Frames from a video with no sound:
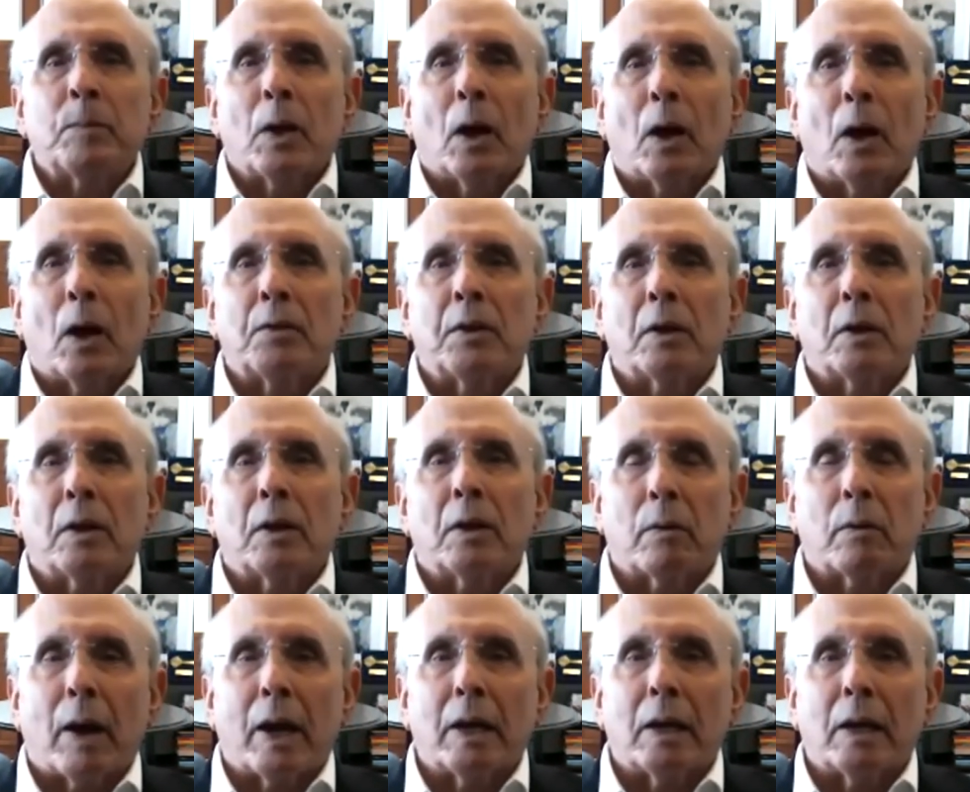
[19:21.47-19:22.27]
under the
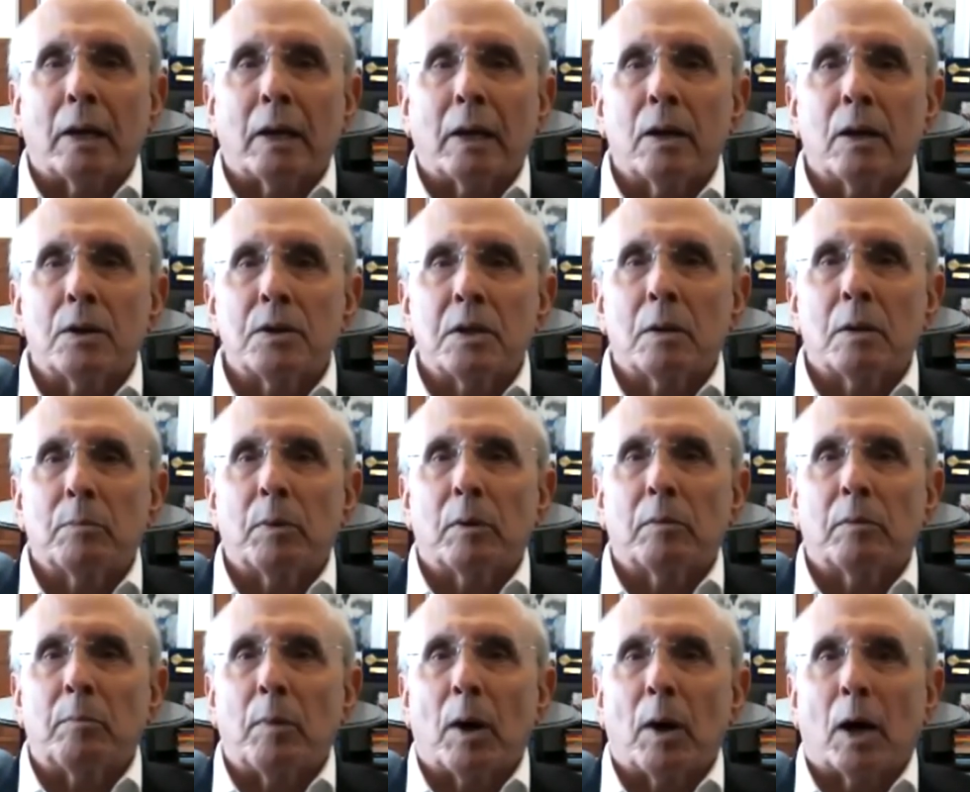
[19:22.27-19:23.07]
great leadership
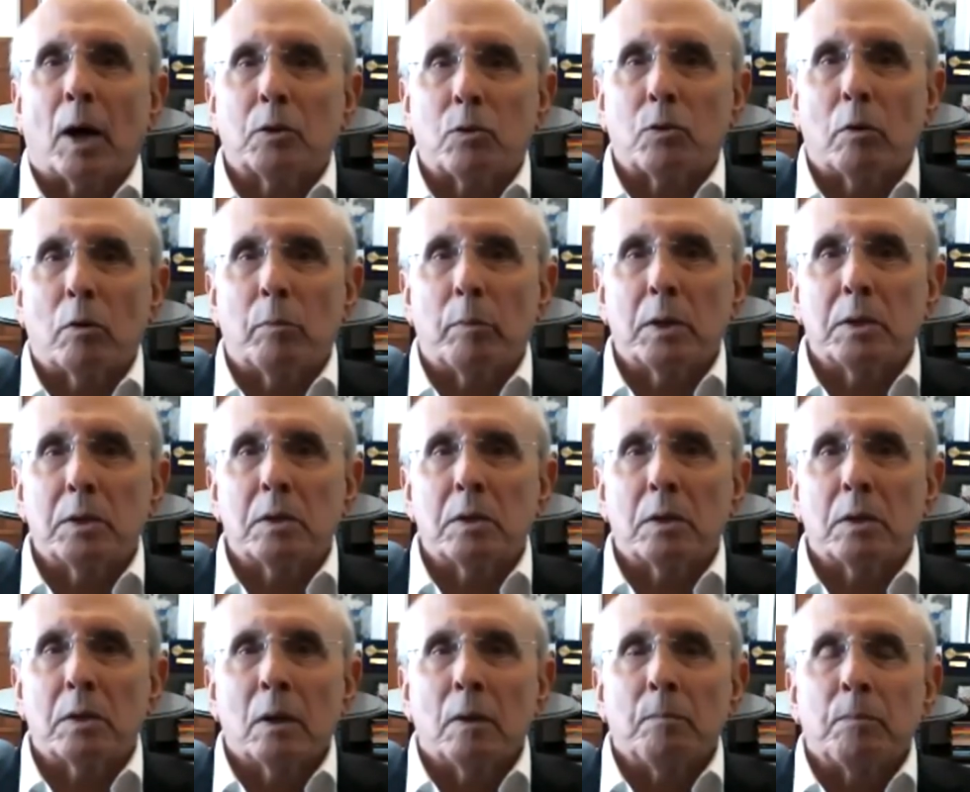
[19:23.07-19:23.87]
of Mark
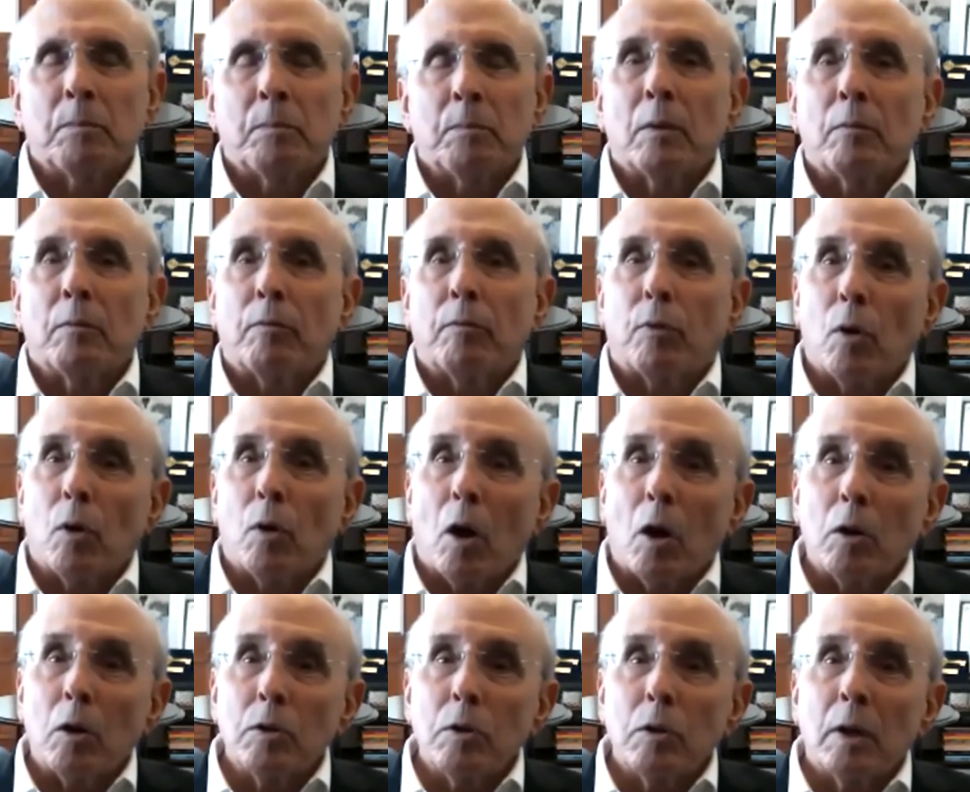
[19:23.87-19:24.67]
Trowbridge for
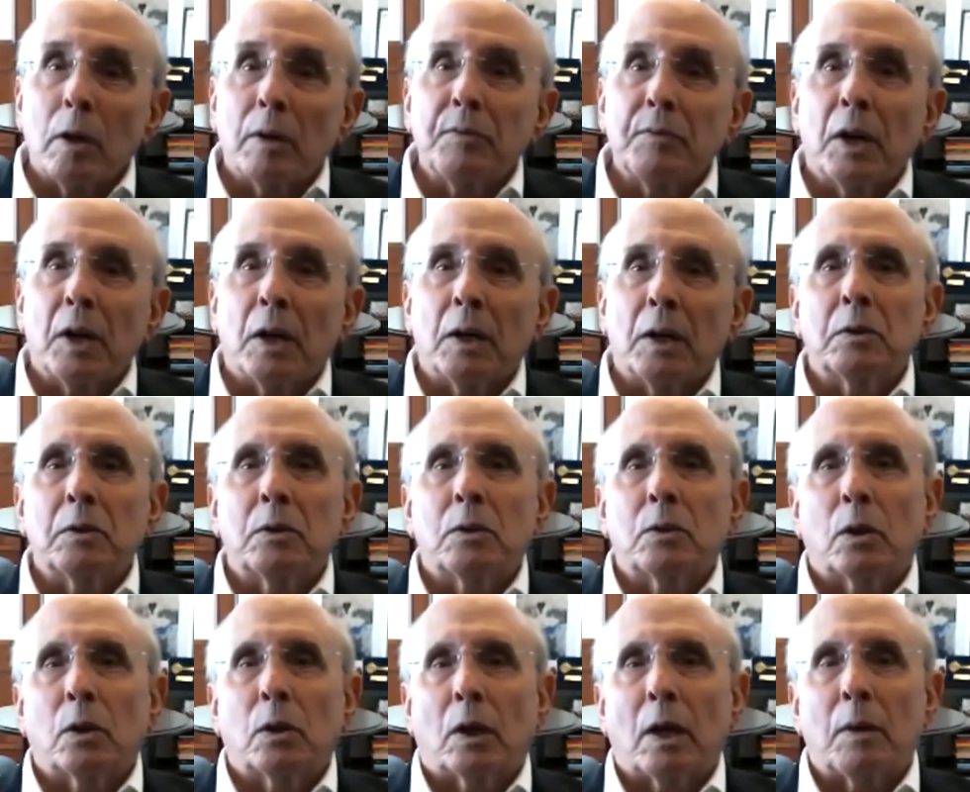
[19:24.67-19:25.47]
all you have
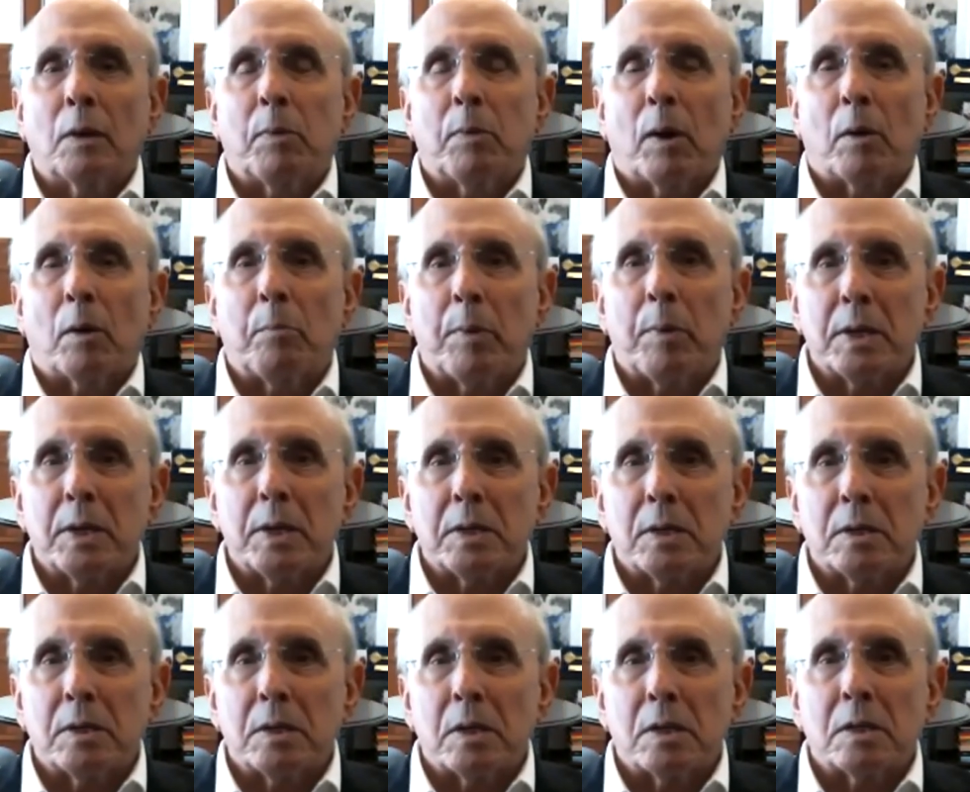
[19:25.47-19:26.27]
done to keep our
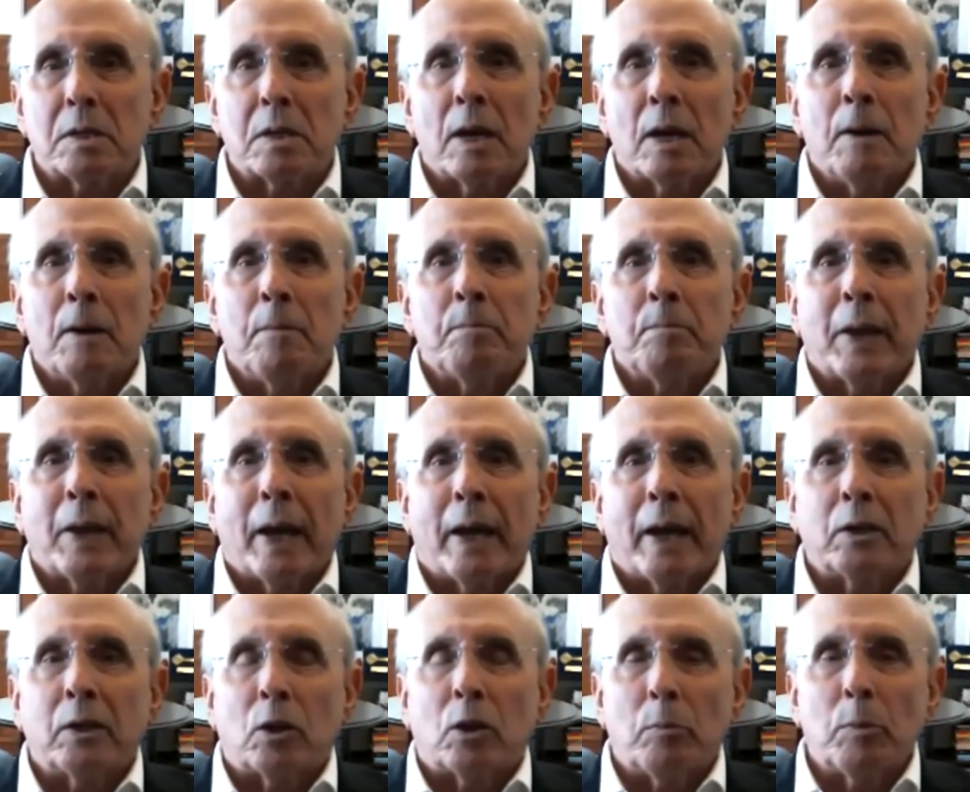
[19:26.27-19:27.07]
businesses
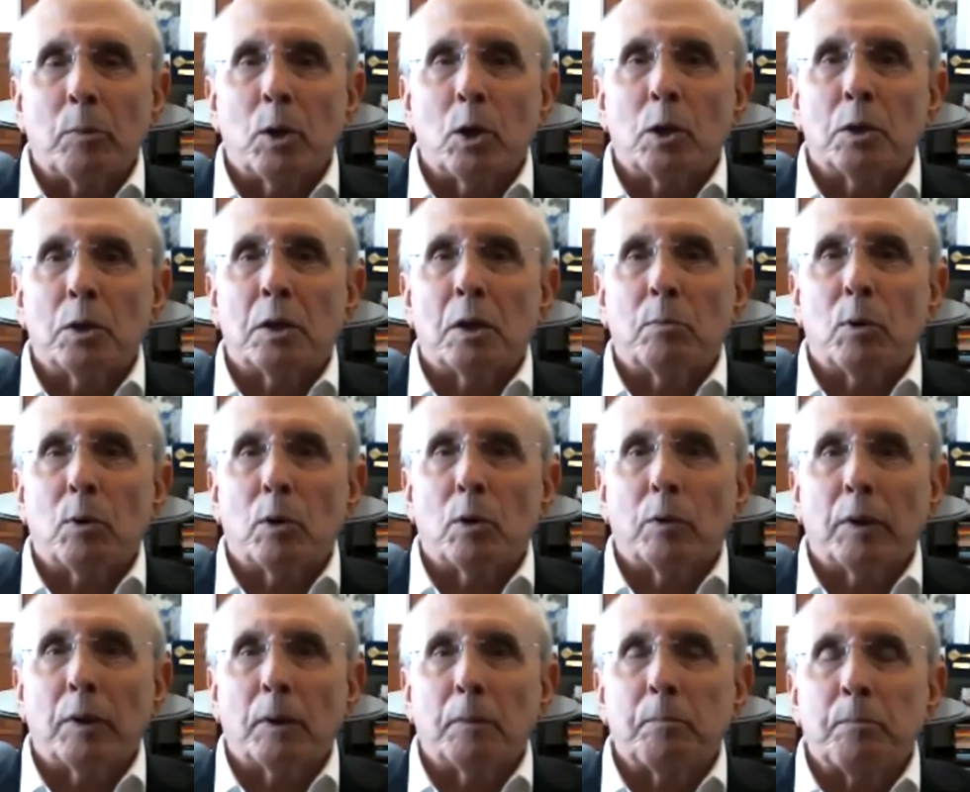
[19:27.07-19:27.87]
and community
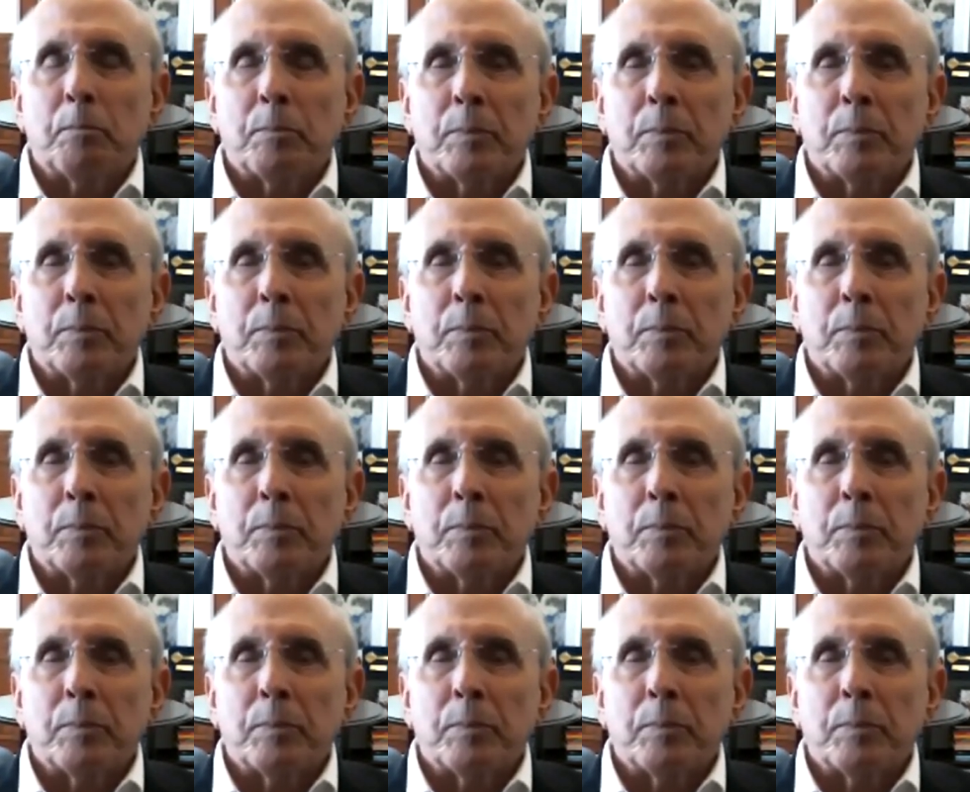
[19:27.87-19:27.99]
moving.